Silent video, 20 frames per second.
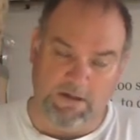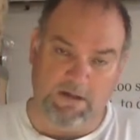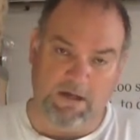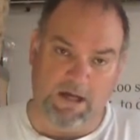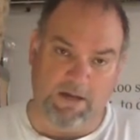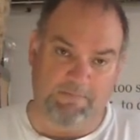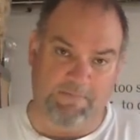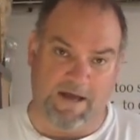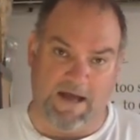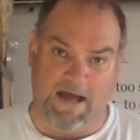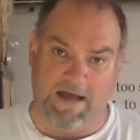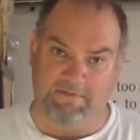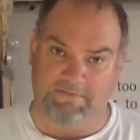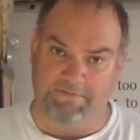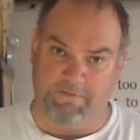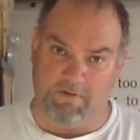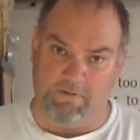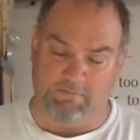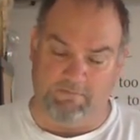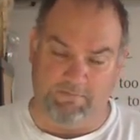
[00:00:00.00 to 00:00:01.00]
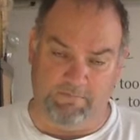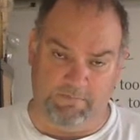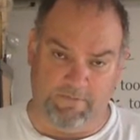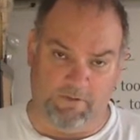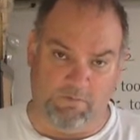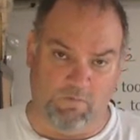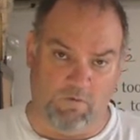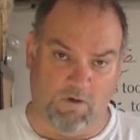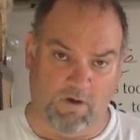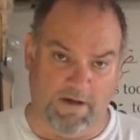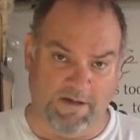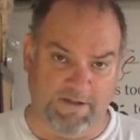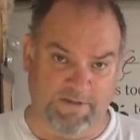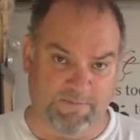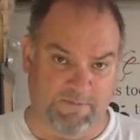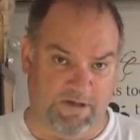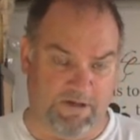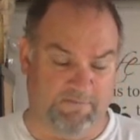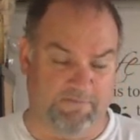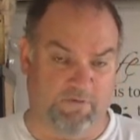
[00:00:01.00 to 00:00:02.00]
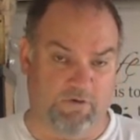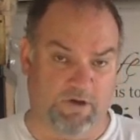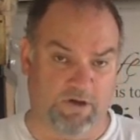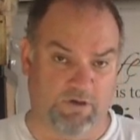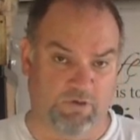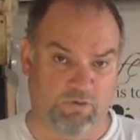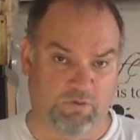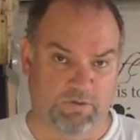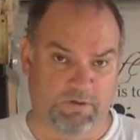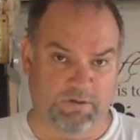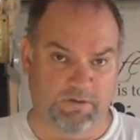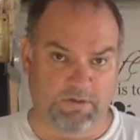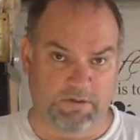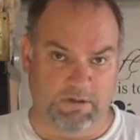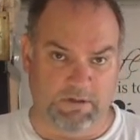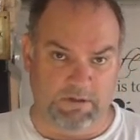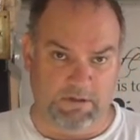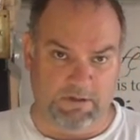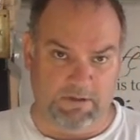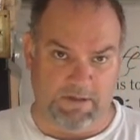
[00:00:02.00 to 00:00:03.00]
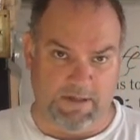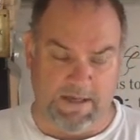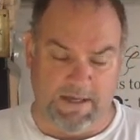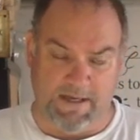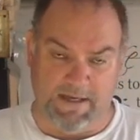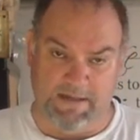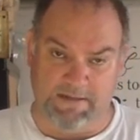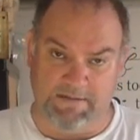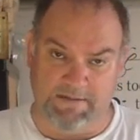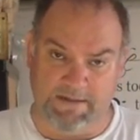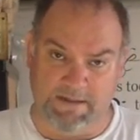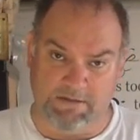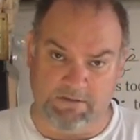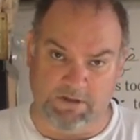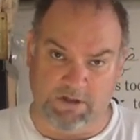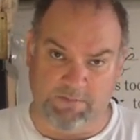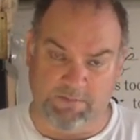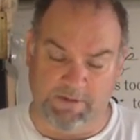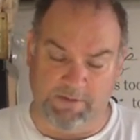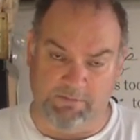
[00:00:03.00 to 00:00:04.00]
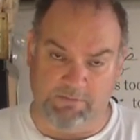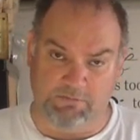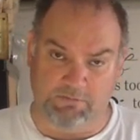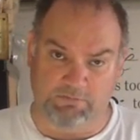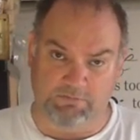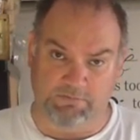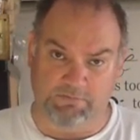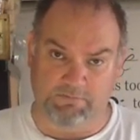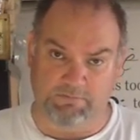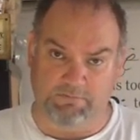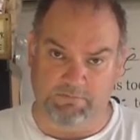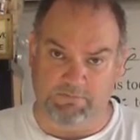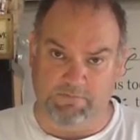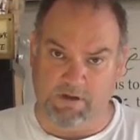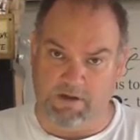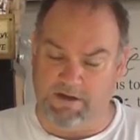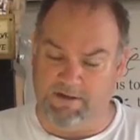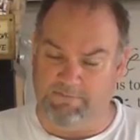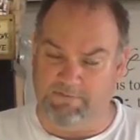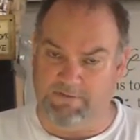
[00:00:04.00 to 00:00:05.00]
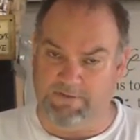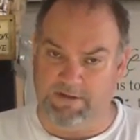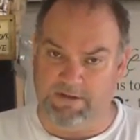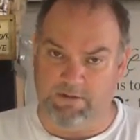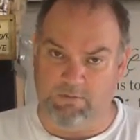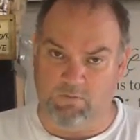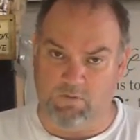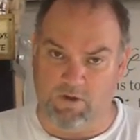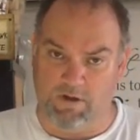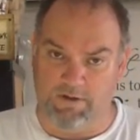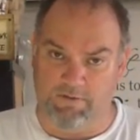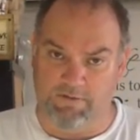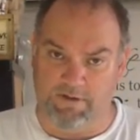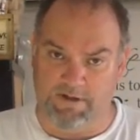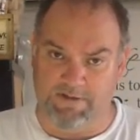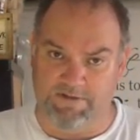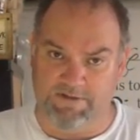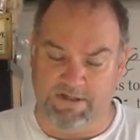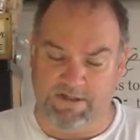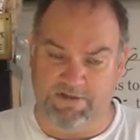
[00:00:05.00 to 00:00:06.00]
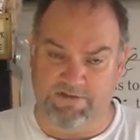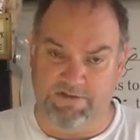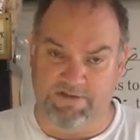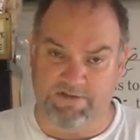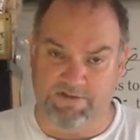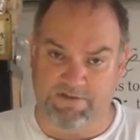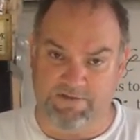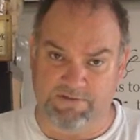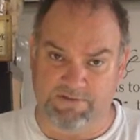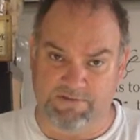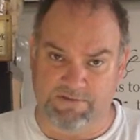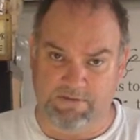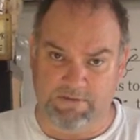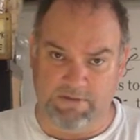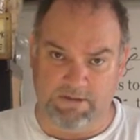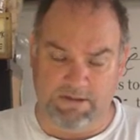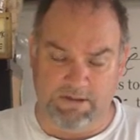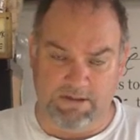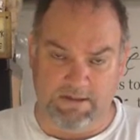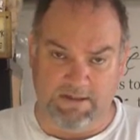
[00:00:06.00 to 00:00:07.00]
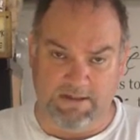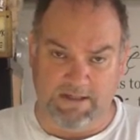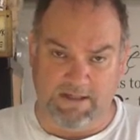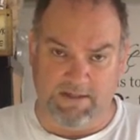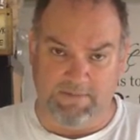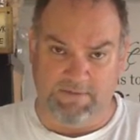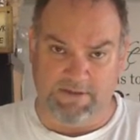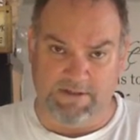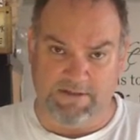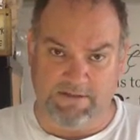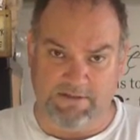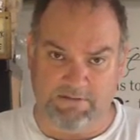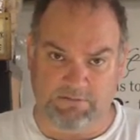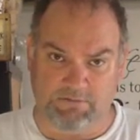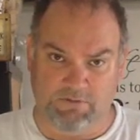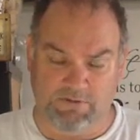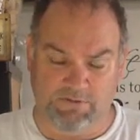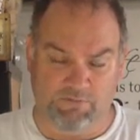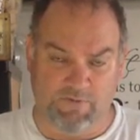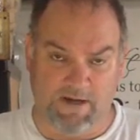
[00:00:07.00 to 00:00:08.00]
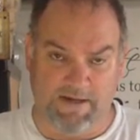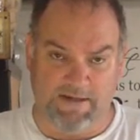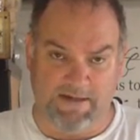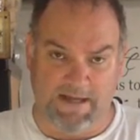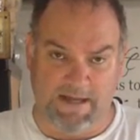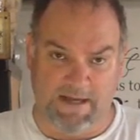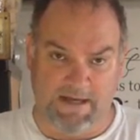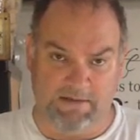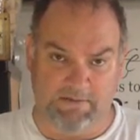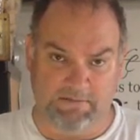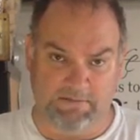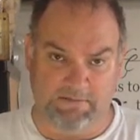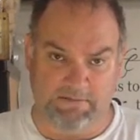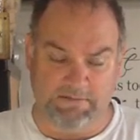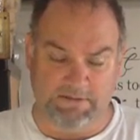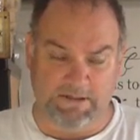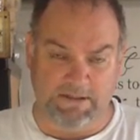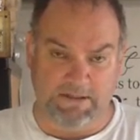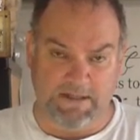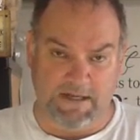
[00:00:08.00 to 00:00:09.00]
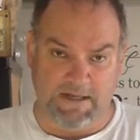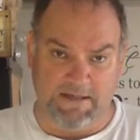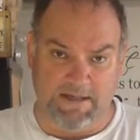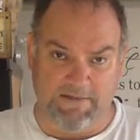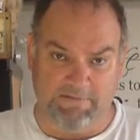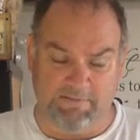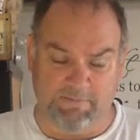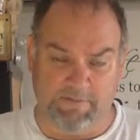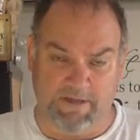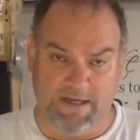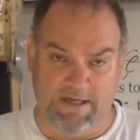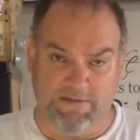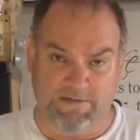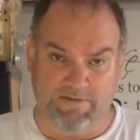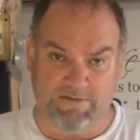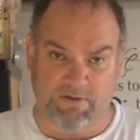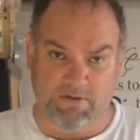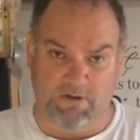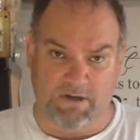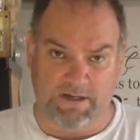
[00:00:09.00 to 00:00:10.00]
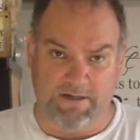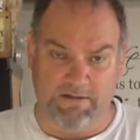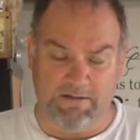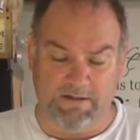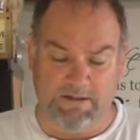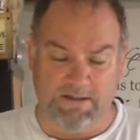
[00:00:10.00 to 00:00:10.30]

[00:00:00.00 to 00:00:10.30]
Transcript: Apart from the wines being very good, and a lot of people don't even think the winery is in existence because it looks run down and that from the outside.